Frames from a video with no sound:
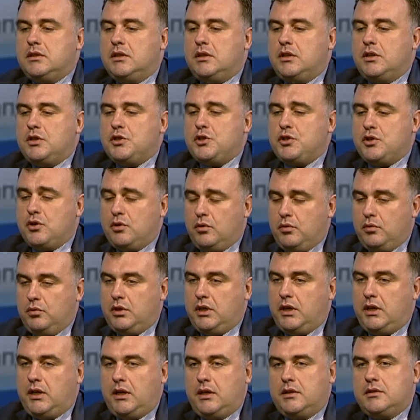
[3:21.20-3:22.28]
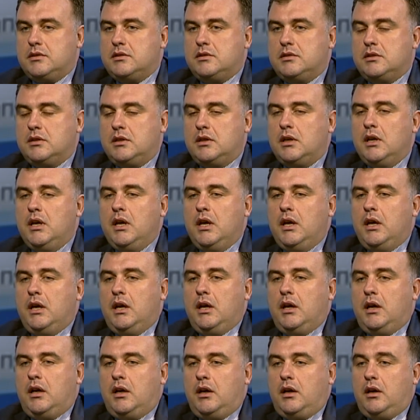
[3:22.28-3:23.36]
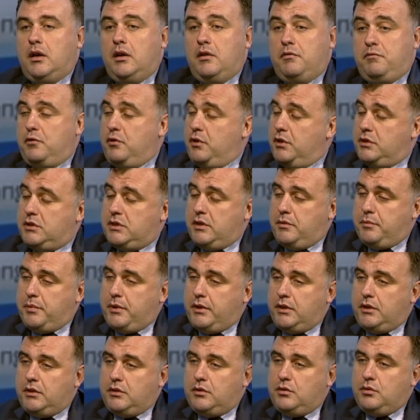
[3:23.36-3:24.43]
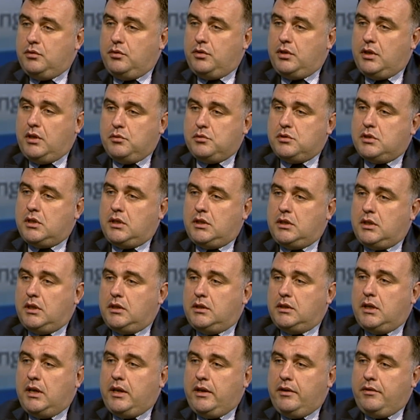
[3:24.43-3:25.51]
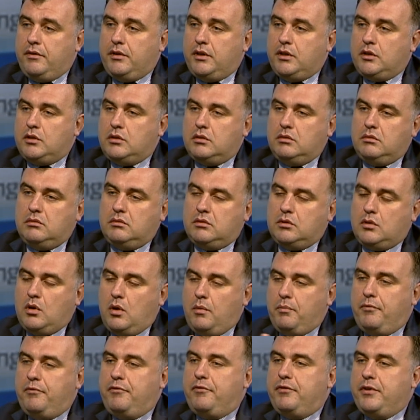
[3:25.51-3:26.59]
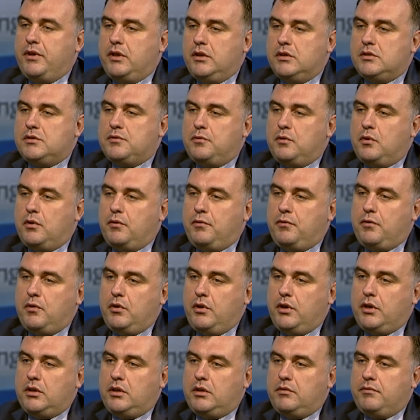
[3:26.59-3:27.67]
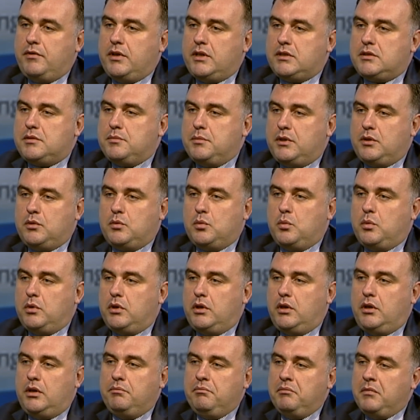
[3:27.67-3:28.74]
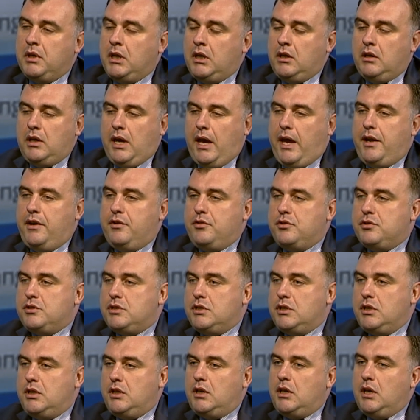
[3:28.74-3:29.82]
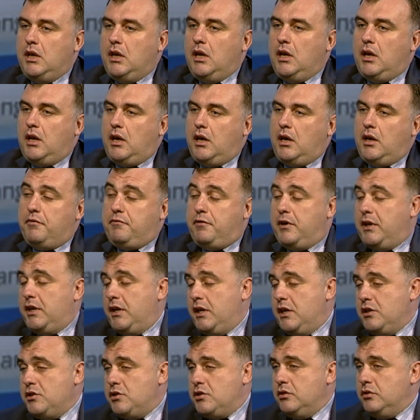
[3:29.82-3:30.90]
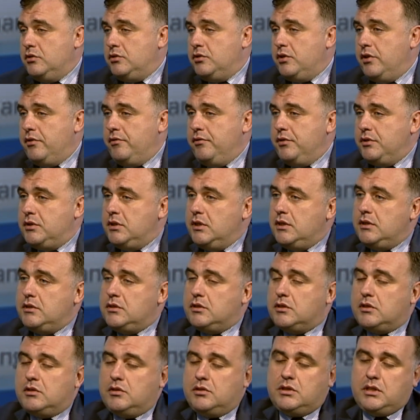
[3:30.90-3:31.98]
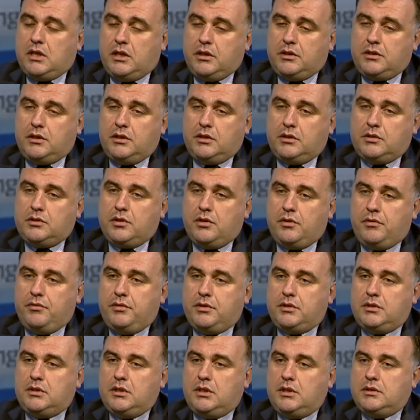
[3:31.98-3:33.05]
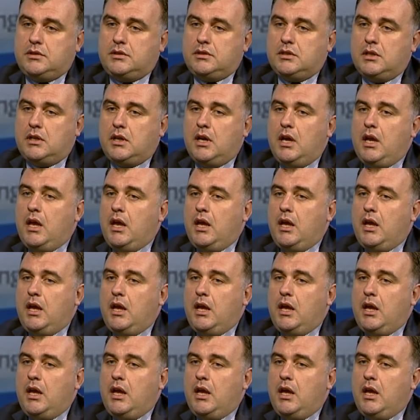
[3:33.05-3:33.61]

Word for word: uh, show that, uh, uh, for example, in 2011, top fields for foreign investment were energy, uh, financial services, consulting services, uh,